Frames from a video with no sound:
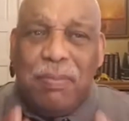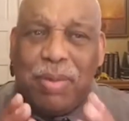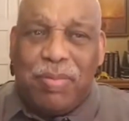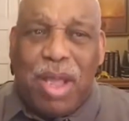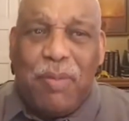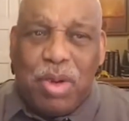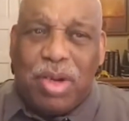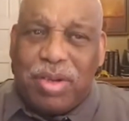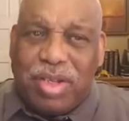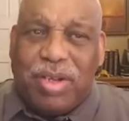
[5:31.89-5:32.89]
But I want
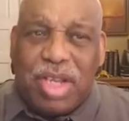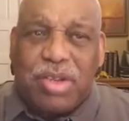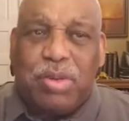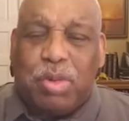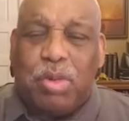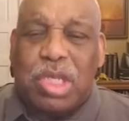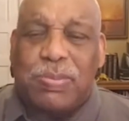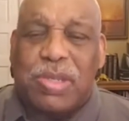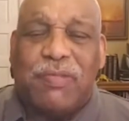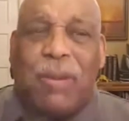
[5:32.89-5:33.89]
to get you to a
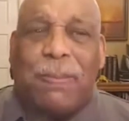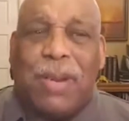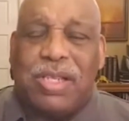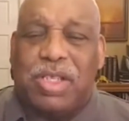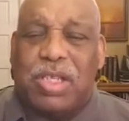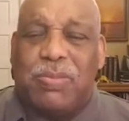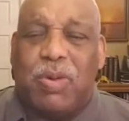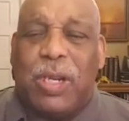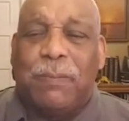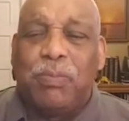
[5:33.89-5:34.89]
specific place this
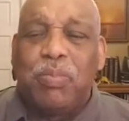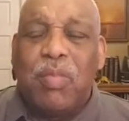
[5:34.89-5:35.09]
morning.